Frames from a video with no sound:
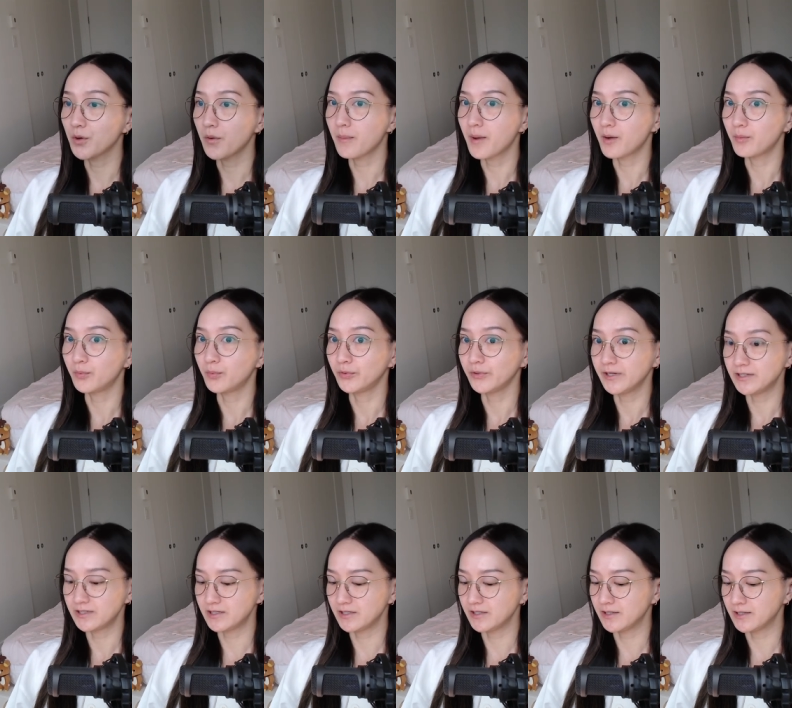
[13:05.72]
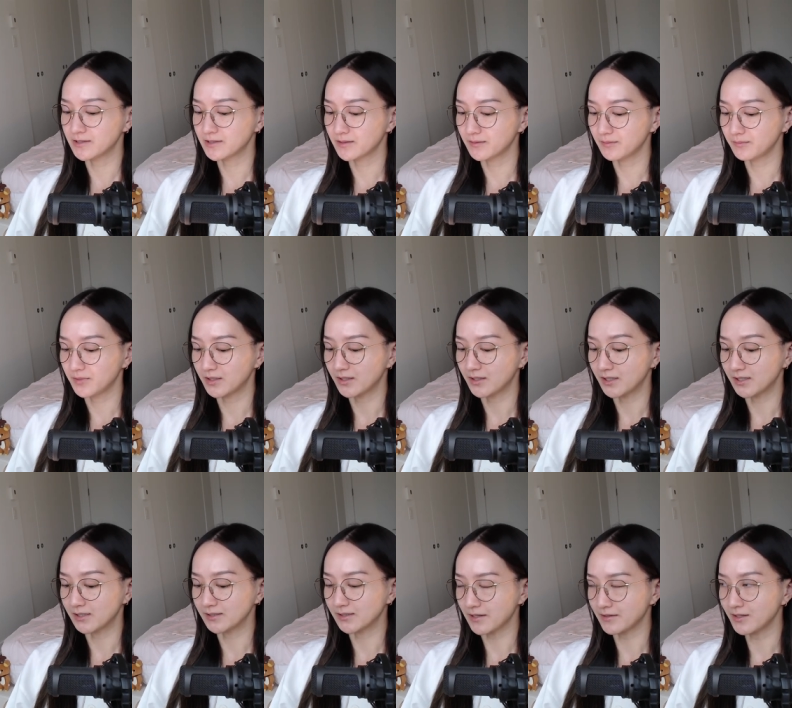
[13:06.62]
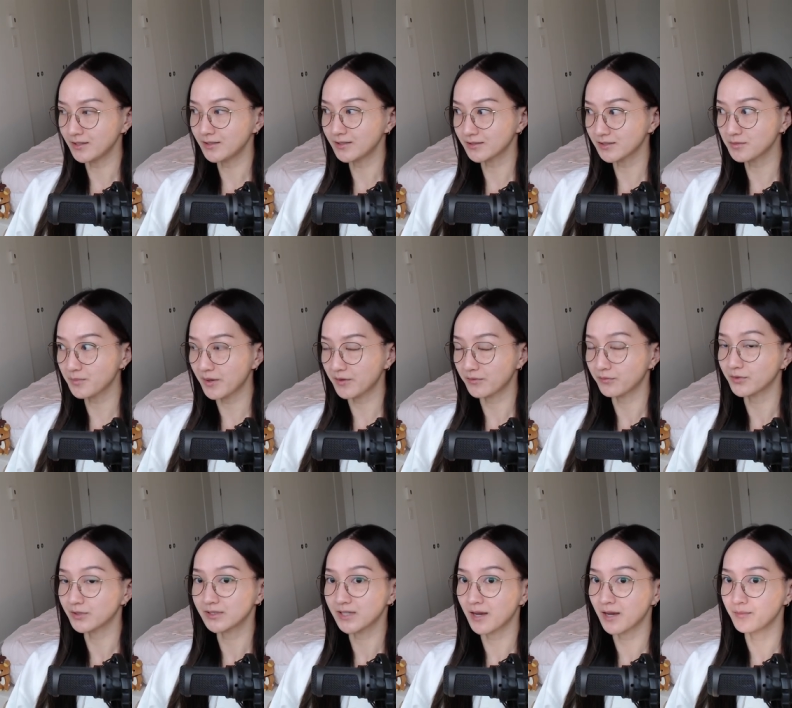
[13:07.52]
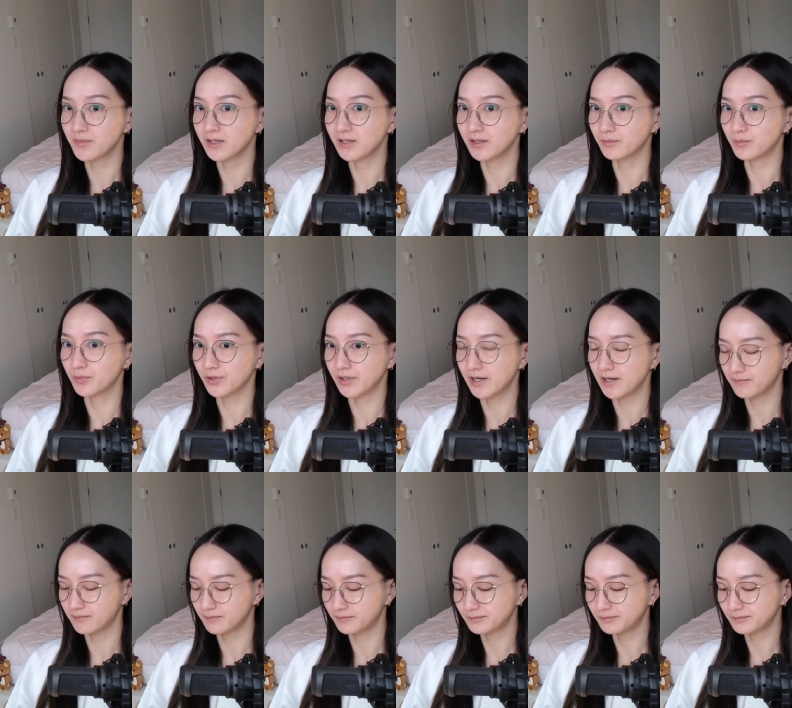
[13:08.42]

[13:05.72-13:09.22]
about brie cheese, because I think this is my first time eating brie,